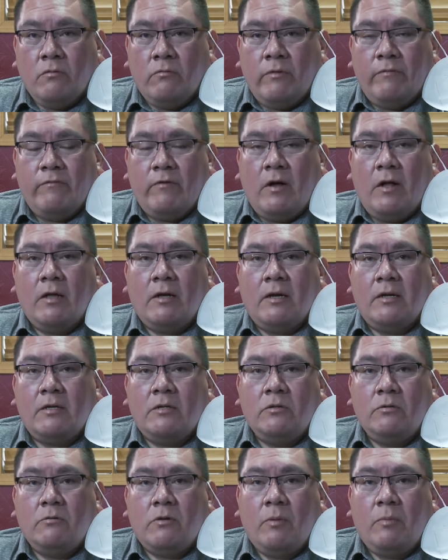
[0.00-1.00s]
We've all got
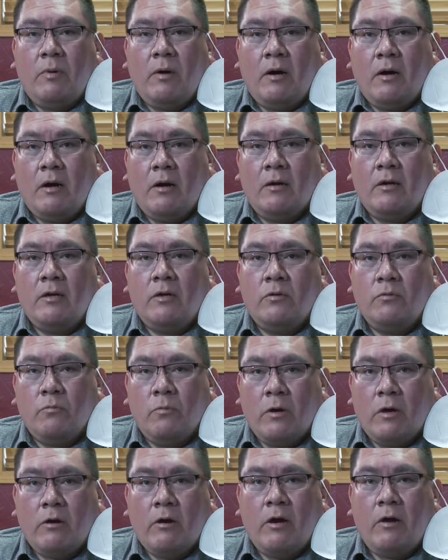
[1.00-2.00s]
to do our part and
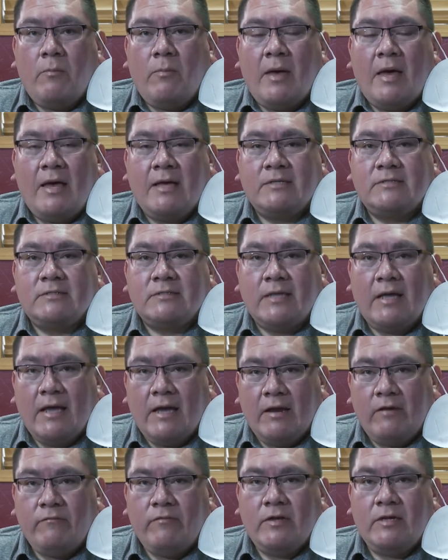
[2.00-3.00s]
wear our masks
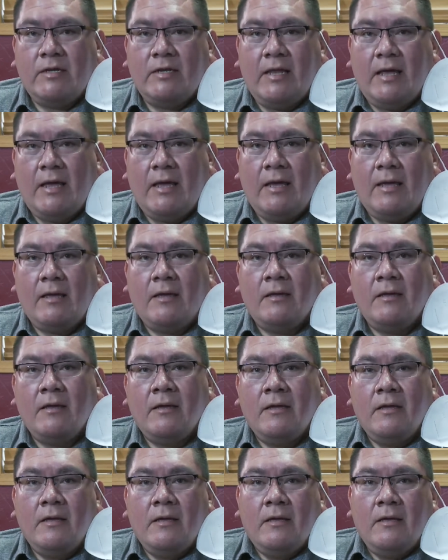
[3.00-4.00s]
every day.
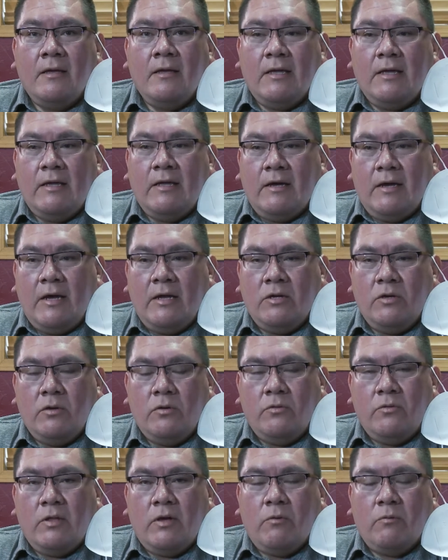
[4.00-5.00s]
I
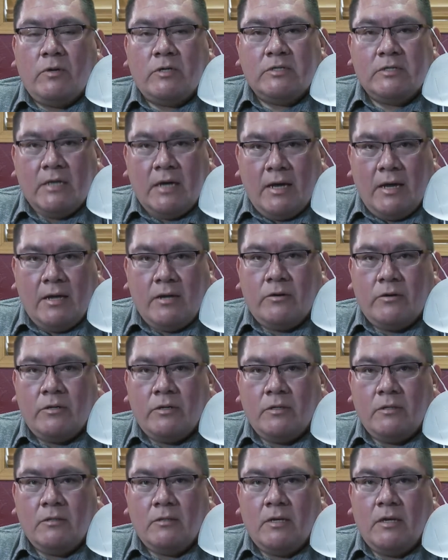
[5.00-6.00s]
know that we're
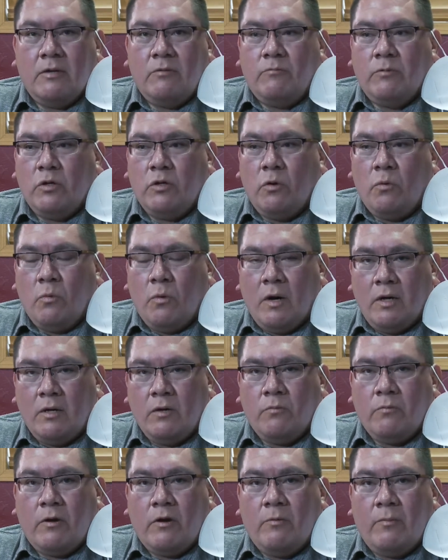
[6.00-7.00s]
tired and we don't want
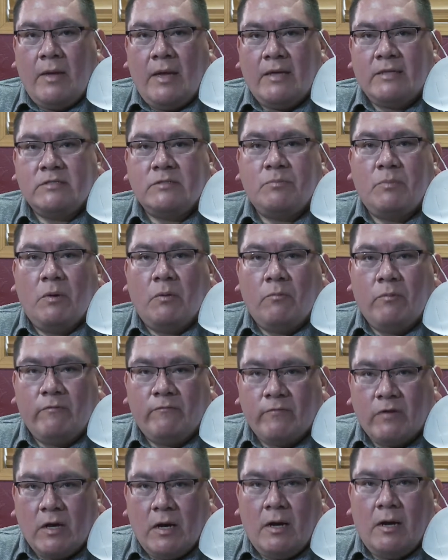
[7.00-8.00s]
to wear masks, but
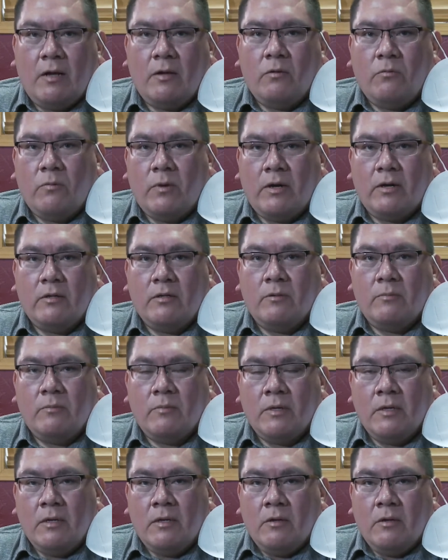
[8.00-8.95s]
we've got to wear them.